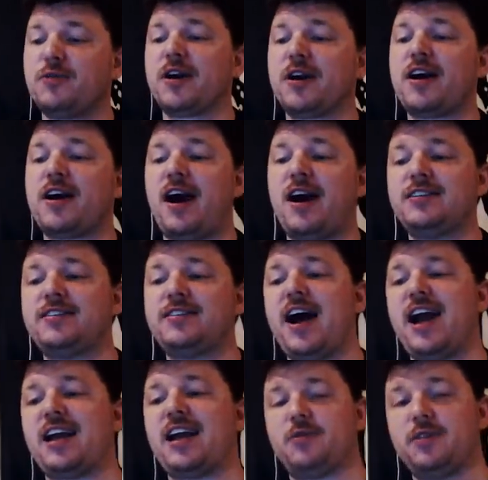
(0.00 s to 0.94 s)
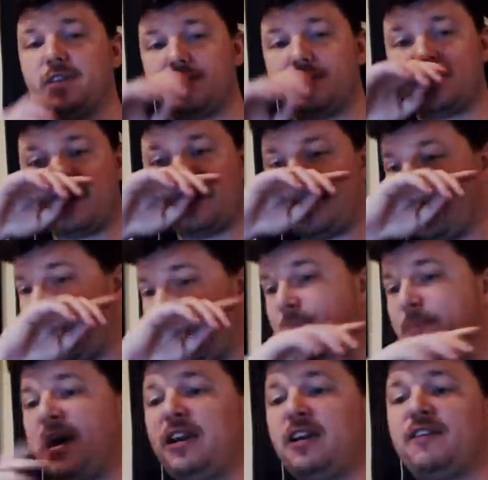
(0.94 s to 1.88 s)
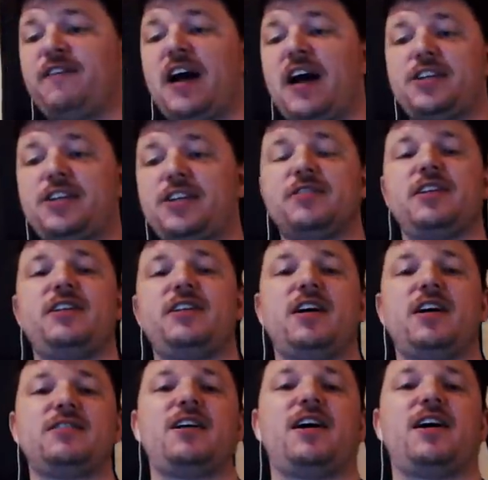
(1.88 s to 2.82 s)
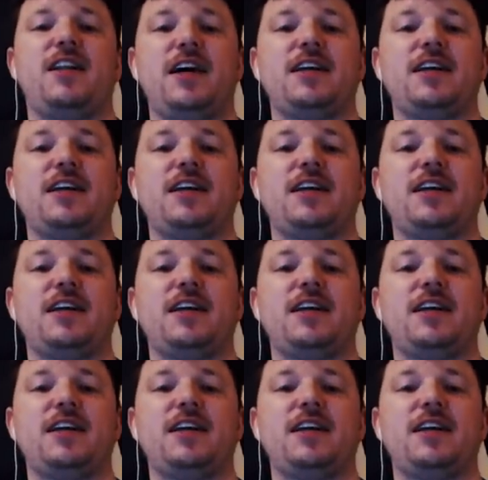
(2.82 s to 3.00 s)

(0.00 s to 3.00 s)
also in contact with a certain game manufacturer that